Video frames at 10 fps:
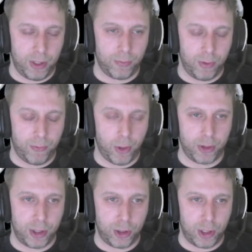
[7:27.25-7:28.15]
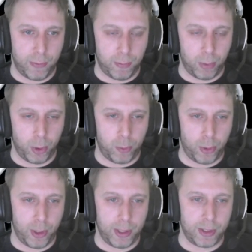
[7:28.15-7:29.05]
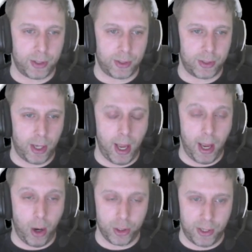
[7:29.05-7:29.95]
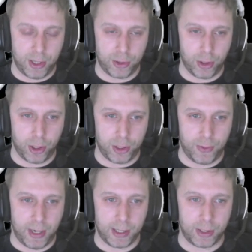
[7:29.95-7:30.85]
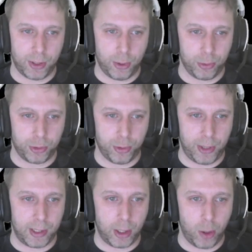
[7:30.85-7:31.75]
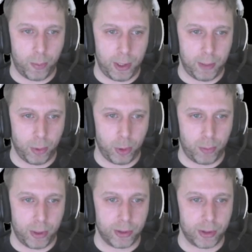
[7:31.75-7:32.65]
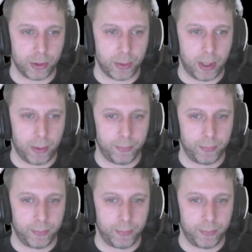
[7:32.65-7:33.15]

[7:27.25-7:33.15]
reverse engineering blueprints, ancient artifacts, and also then copying blueprints as well.